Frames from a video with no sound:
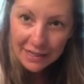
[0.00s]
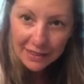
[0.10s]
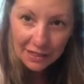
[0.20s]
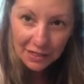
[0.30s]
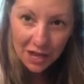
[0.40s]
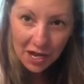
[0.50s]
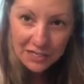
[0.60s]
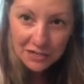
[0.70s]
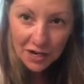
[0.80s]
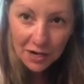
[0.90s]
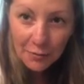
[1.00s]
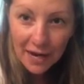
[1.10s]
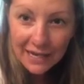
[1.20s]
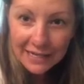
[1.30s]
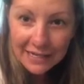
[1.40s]
The clock struck
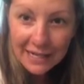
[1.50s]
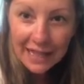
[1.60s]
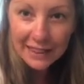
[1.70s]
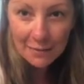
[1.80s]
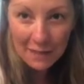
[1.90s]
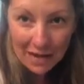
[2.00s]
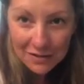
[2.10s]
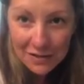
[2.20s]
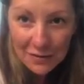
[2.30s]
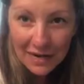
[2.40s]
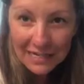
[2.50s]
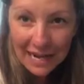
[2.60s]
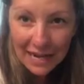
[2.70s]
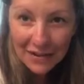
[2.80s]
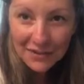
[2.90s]
1. The mouse ran
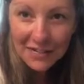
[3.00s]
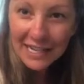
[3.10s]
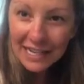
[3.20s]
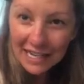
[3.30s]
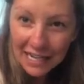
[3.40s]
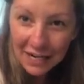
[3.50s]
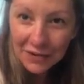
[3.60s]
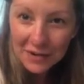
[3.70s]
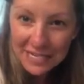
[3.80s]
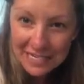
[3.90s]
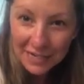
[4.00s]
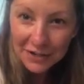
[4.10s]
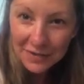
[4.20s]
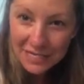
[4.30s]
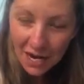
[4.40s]
down. Hickory,
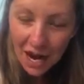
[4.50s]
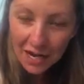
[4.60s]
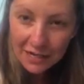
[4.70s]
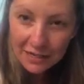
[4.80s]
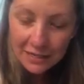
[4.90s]
Dickory, Dock.